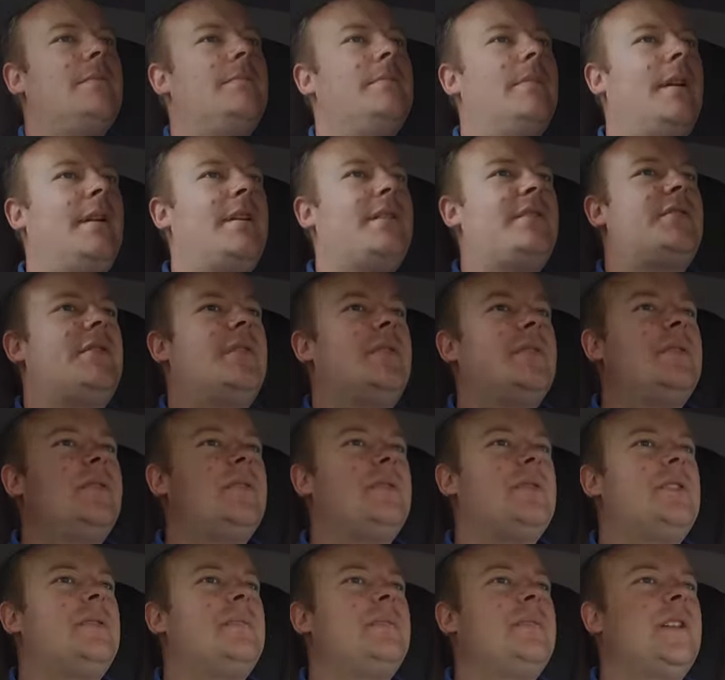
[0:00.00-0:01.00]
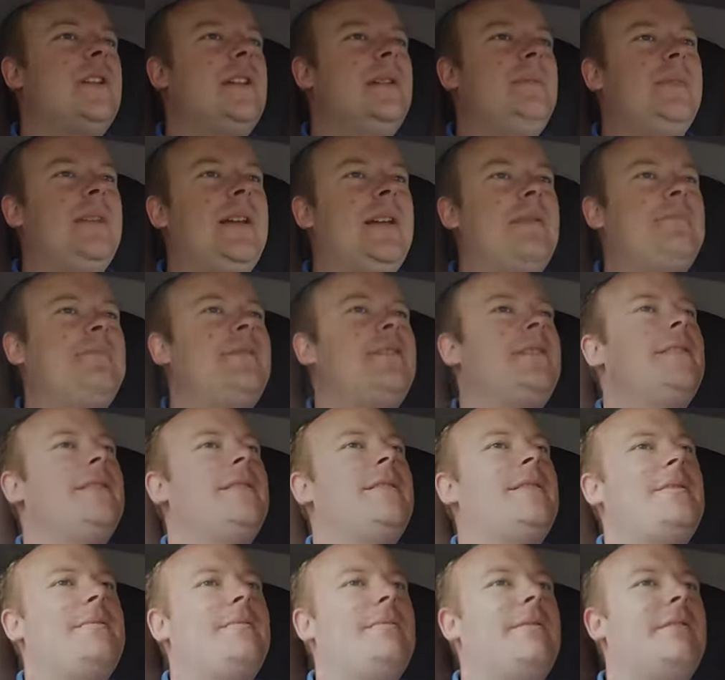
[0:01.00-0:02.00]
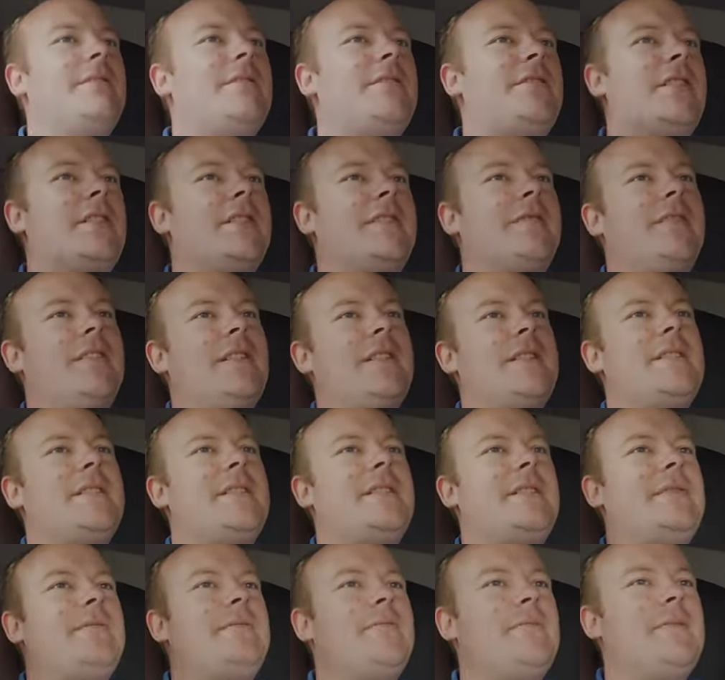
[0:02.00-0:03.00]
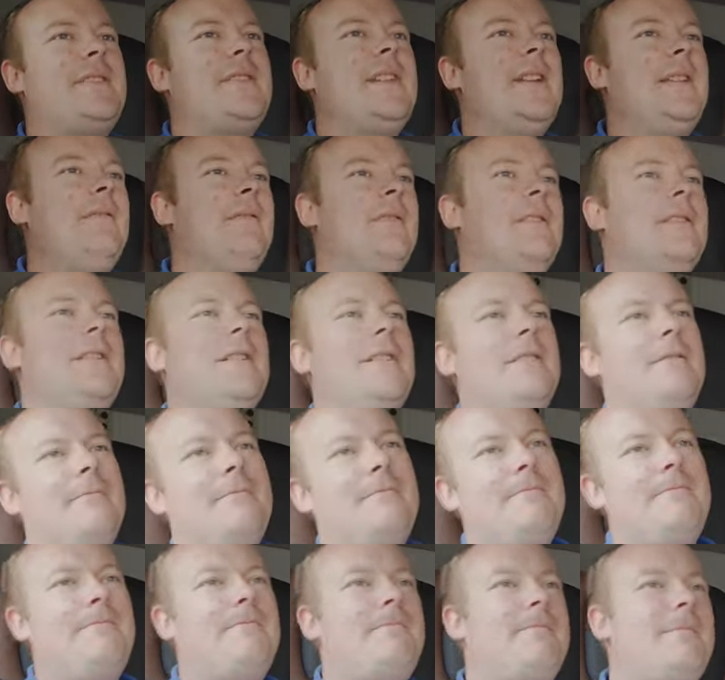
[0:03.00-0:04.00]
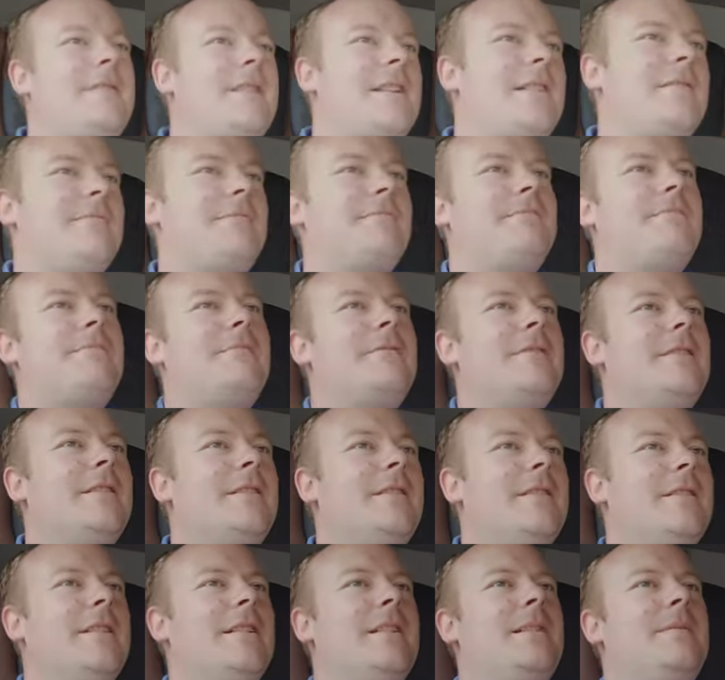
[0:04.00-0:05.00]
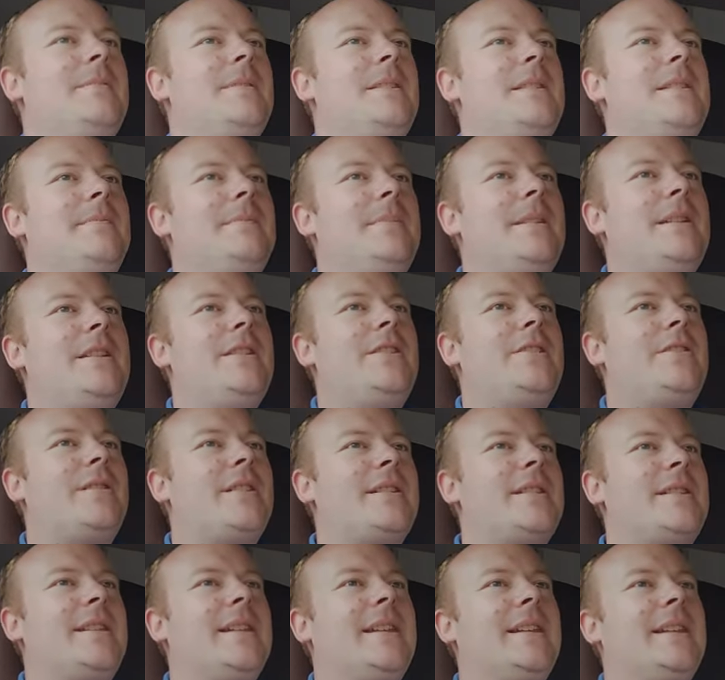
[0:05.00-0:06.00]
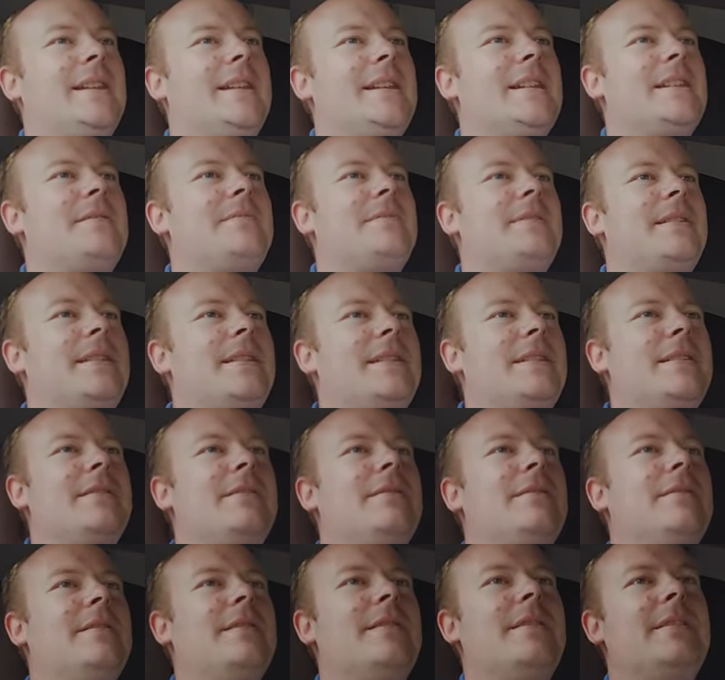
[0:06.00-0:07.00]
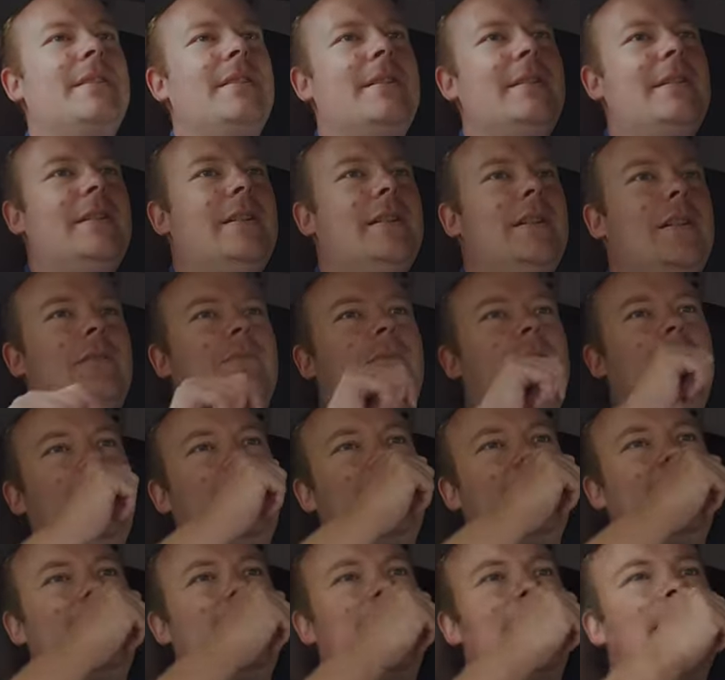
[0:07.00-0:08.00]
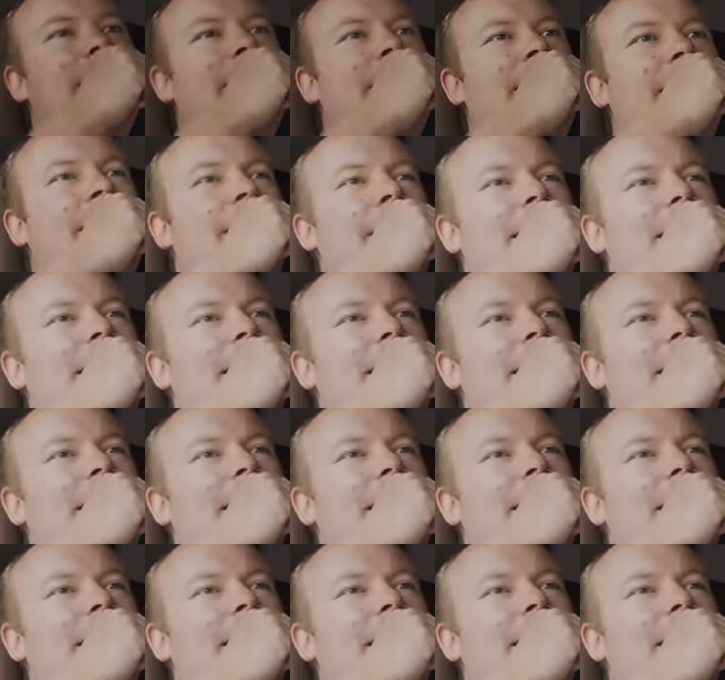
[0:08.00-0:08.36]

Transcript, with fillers: might try and do some time lapses for Truckfest. We'll see what I do. No, do some interesting things we can do. One thing I've been